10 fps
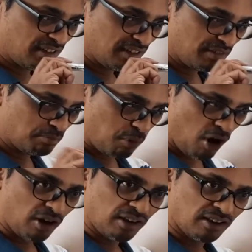
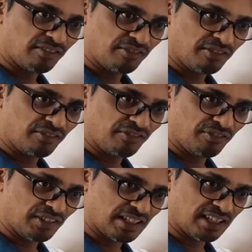ball
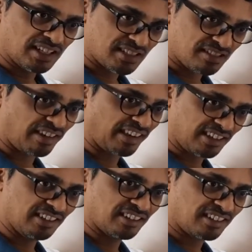with the
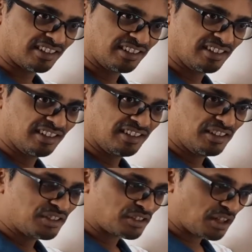striker,
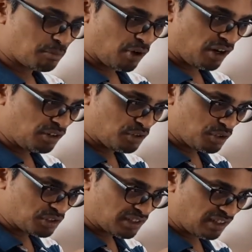so the ball
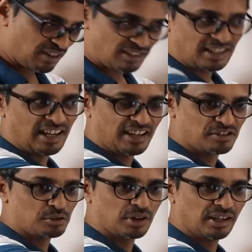goes along the
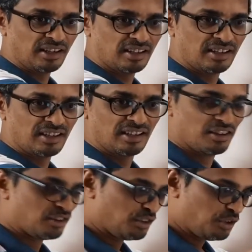direction only.
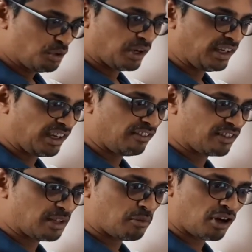You hit it, with
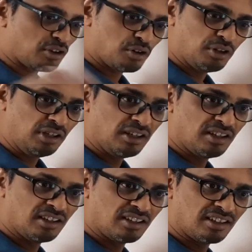the ball go
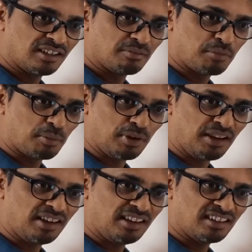
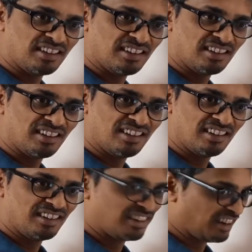perpendicular?
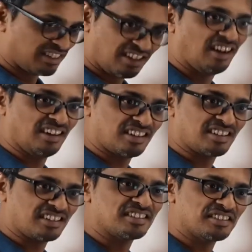It can't.
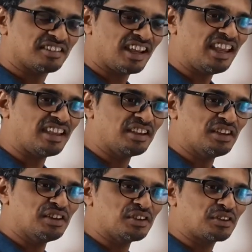Okay,
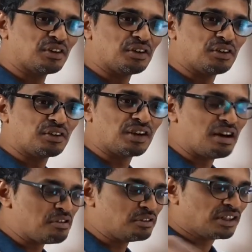so
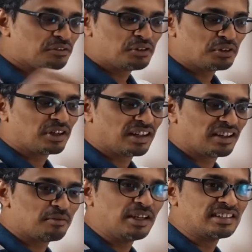now therefore
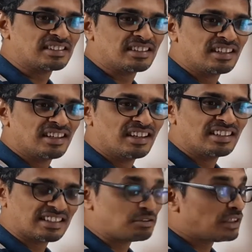means
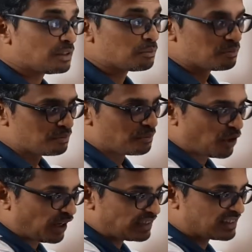that's what the
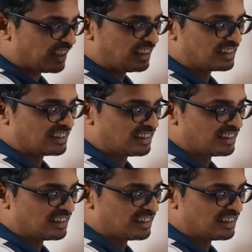product says.